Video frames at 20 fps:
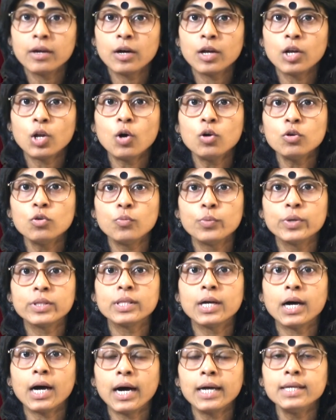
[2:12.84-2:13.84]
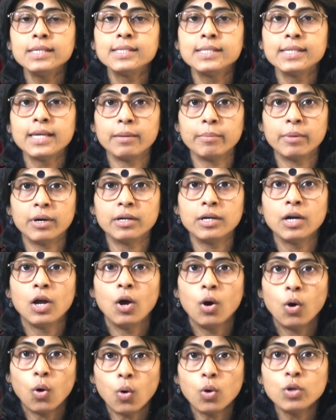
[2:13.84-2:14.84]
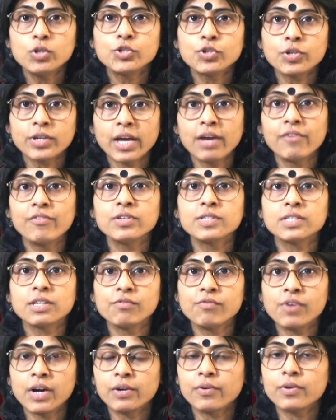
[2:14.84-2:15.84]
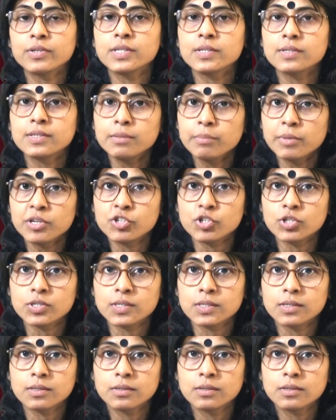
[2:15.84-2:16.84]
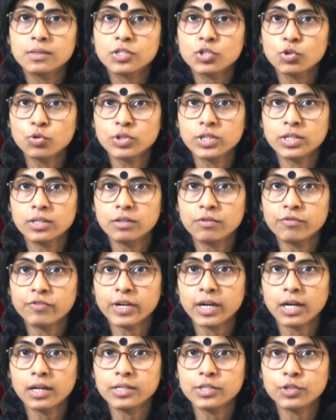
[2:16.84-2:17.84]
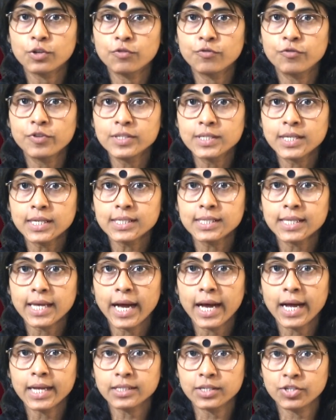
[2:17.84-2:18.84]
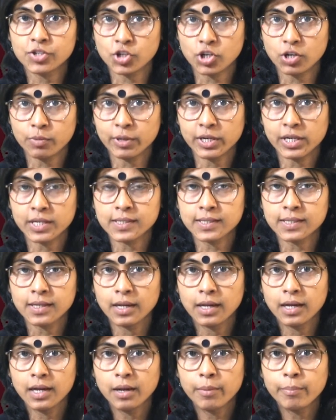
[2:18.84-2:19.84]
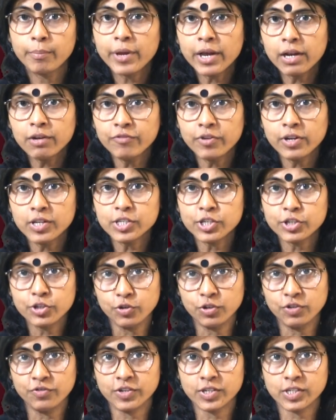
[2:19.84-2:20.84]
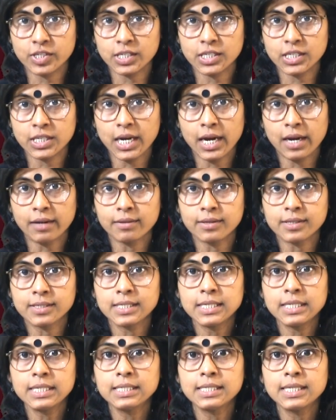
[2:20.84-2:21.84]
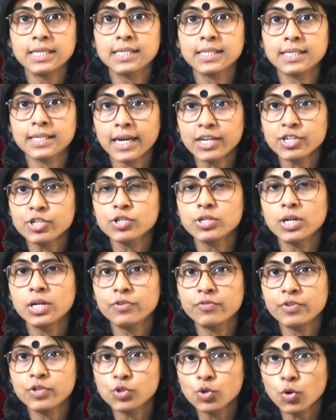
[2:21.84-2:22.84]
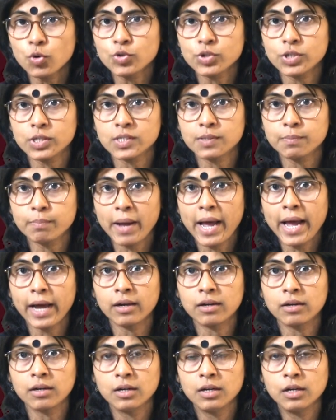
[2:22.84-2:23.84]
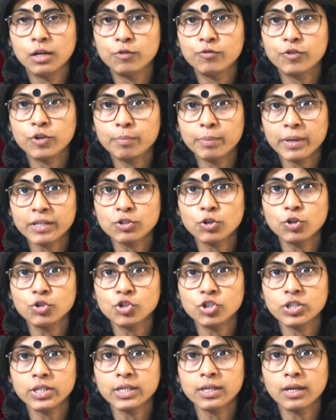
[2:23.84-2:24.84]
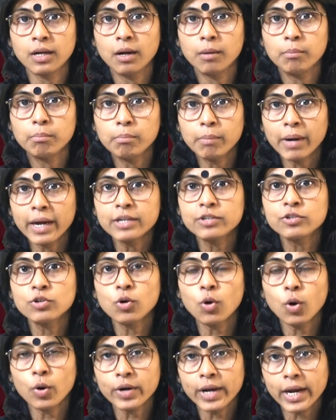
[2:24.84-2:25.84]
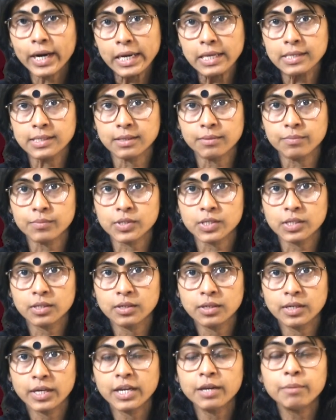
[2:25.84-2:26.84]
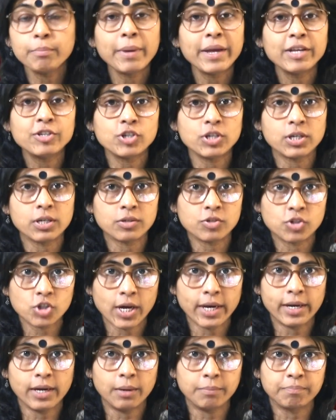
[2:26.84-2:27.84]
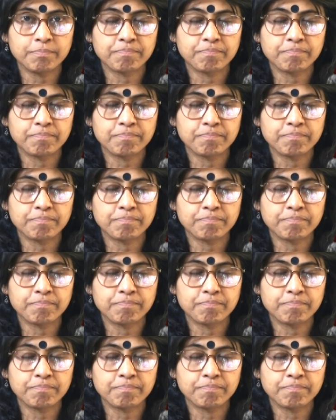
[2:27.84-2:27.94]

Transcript: along with the ICMR, also gave us the virus's images. So did the Faculty of Physics at Germany's Bielefeld University and the CDC's National Resources Bank for Pathogenic Microorganisms in Beijing, China.